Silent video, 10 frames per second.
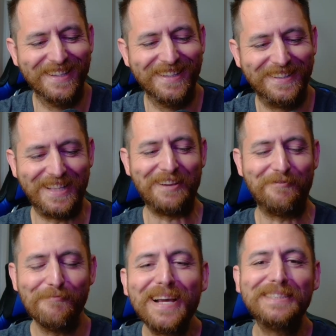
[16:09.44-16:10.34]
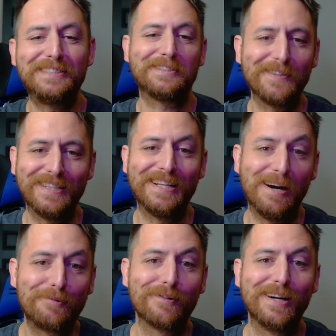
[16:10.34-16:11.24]
they've made certain
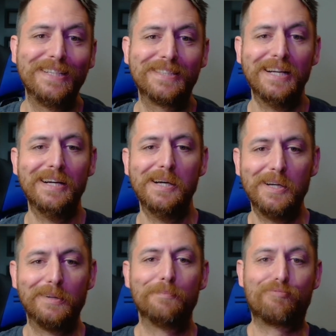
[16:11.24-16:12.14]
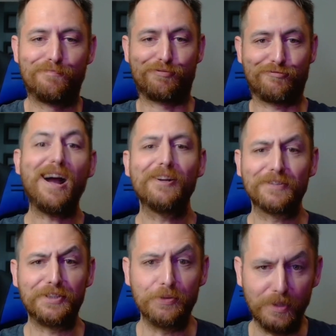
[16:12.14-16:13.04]
upgrades prior
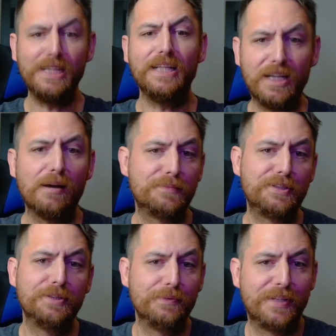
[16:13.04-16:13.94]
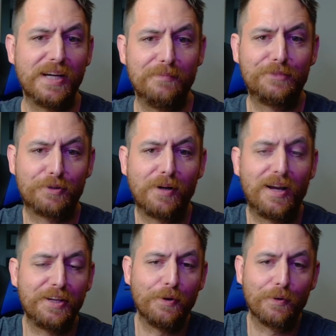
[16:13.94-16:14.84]
to, leading up to them
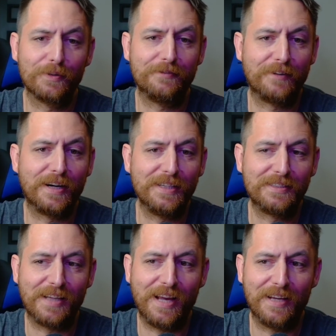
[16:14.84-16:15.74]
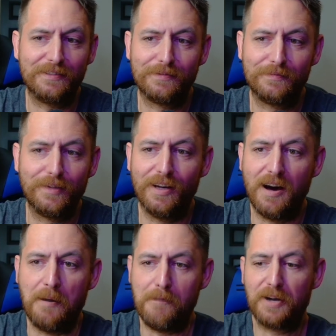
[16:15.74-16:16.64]
trying your device, and
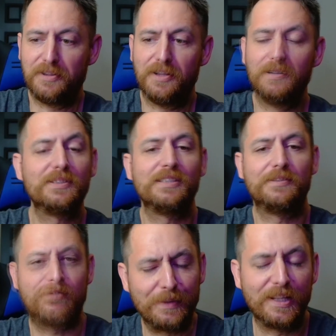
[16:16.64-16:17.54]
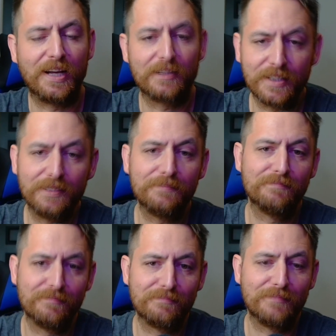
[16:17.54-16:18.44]
among those is very likely
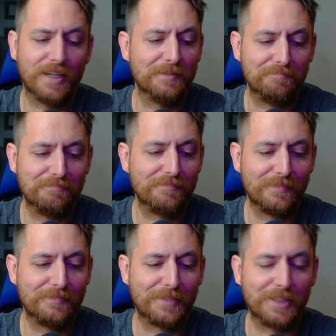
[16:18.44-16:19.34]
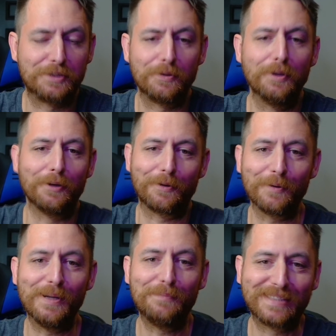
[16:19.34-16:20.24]
controller
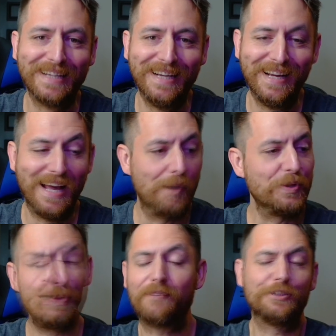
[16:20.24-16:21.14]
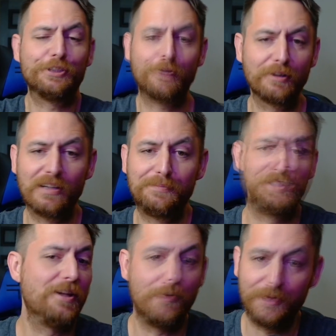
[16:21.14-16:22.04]
grips. And when you have controller grips,
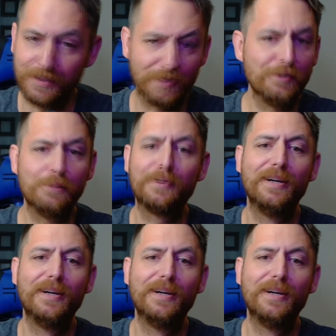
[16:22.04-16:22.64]
you don't need the loop,